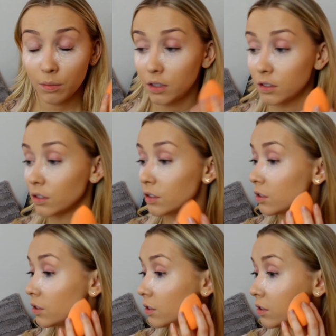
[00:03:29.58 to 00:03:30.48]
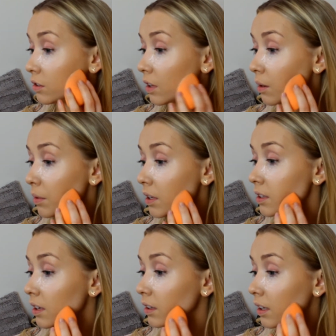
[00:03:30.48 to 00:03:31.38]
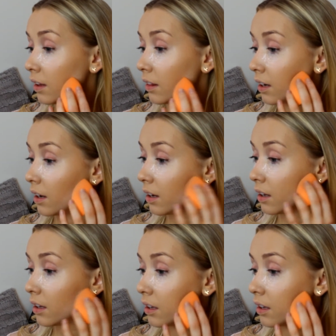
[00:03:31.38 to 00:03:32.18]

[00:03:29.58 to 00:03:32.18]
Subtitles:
I'm also going to just do that bit down there that I